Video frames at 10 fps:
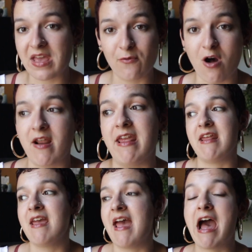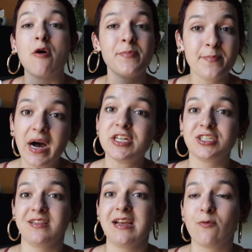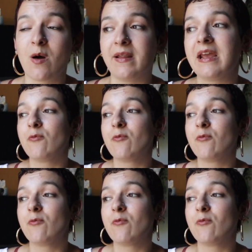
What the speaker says: they want it, how much they want it,